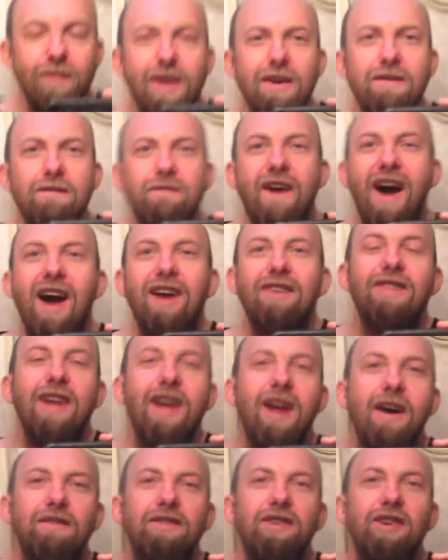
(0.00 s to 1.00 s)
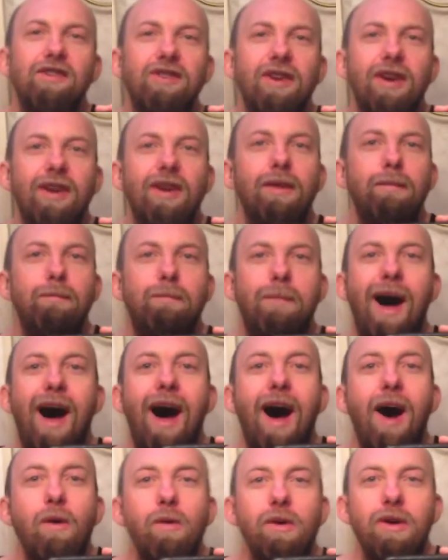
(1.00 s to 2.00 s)
In fact, they have such little
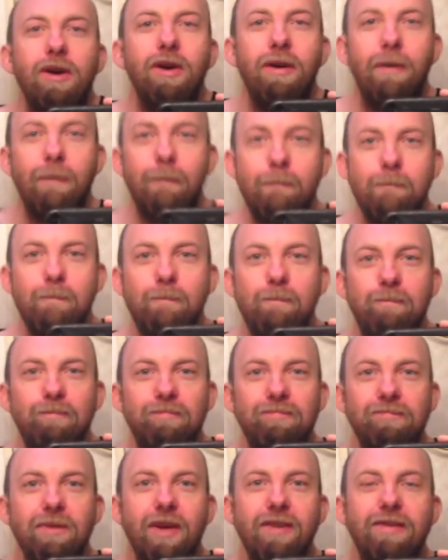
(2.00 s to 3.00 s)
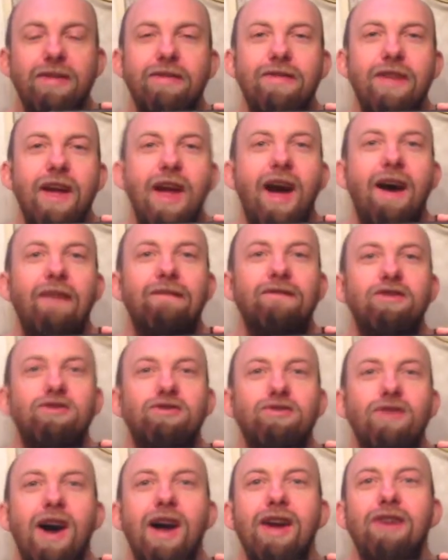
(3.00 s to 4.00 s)
power that they have to
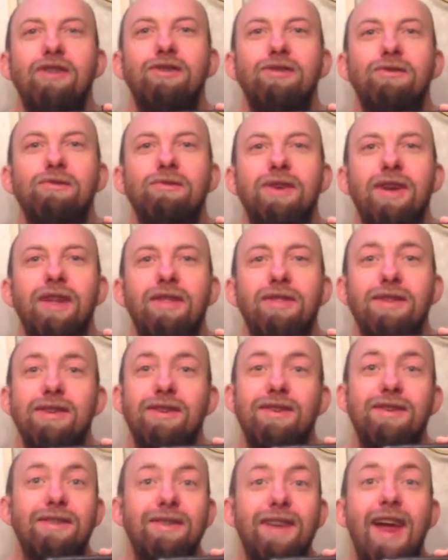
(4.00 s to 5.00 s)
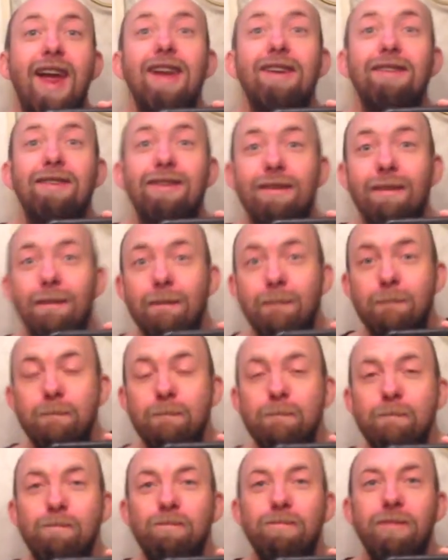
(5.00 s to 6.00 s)
try to get the state
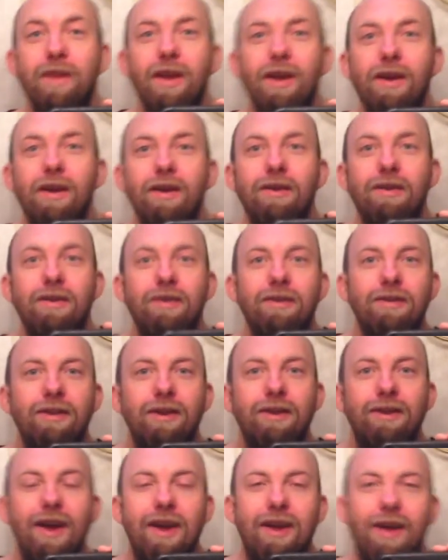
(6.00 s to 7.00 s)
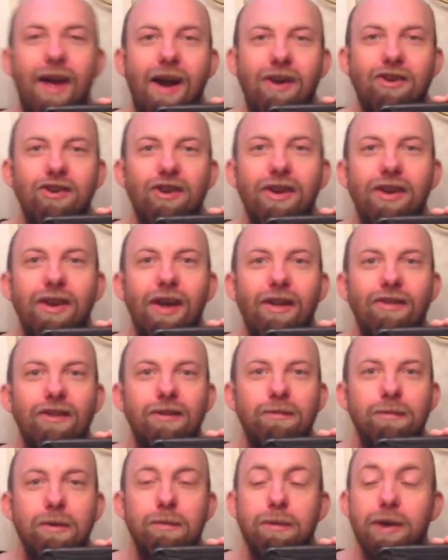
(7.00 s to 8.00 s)
to take action
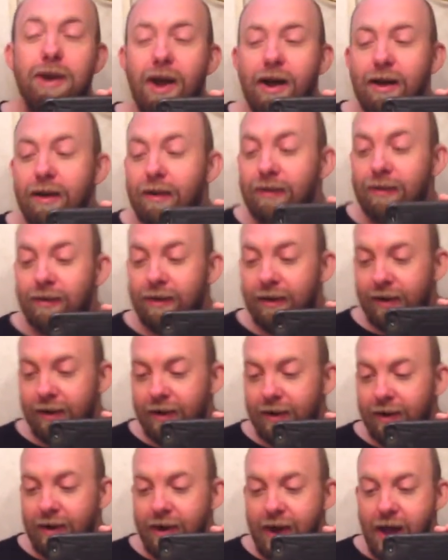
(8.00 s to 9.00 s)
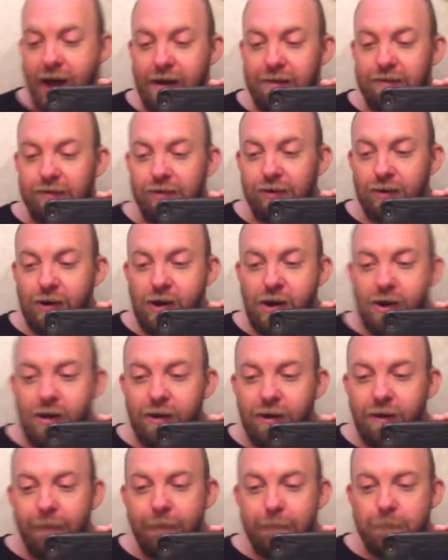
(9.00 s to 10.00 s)
against me, because, after
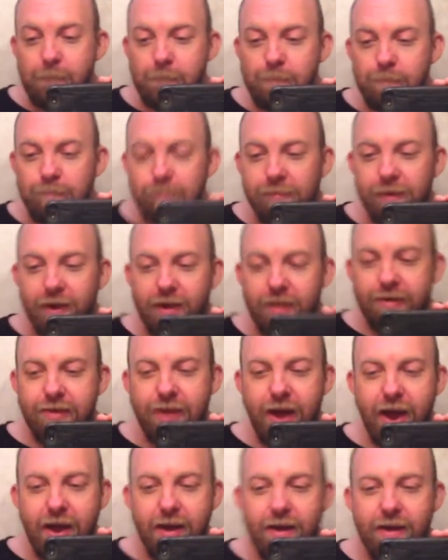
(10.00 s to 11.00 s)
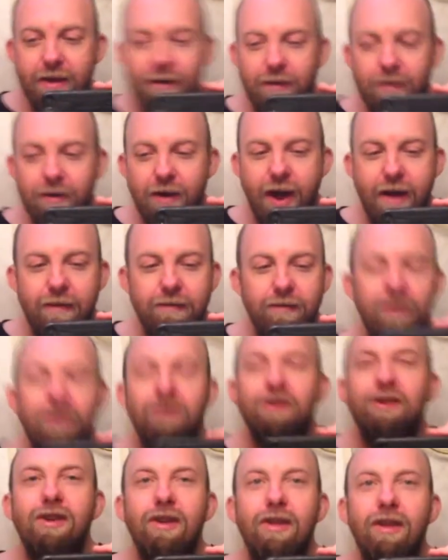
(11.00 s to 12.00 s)
all, they have
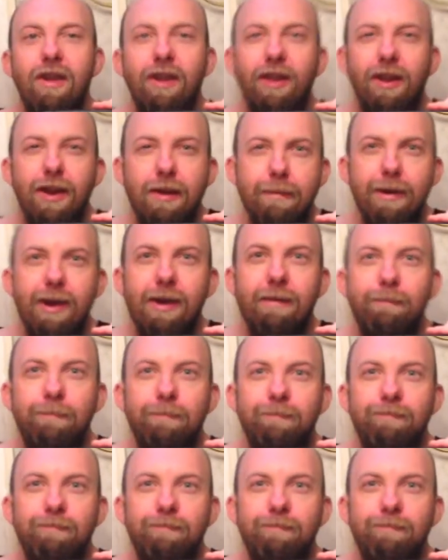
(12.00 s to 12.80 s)
reached the limit